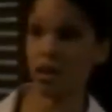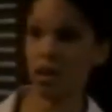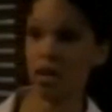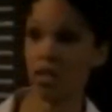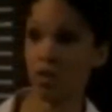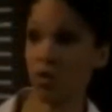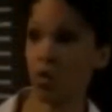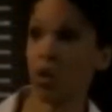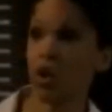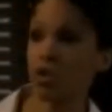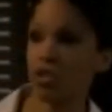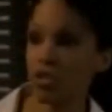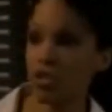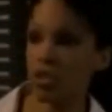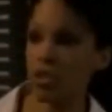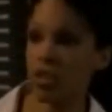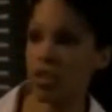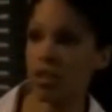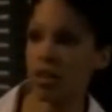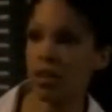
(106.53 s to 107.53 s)
No, it's not better.
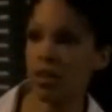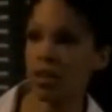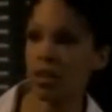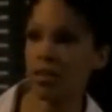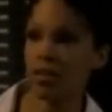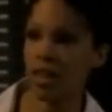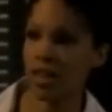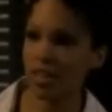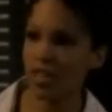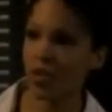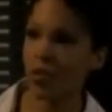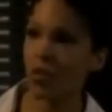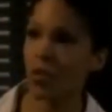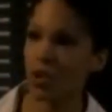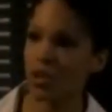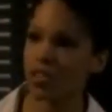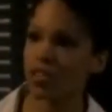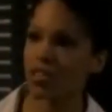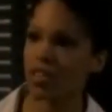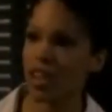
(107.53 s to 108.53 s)
It's worse.
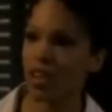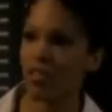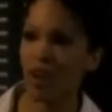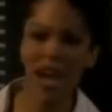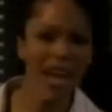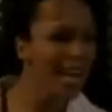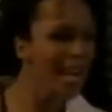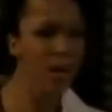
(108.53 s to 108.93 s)
Things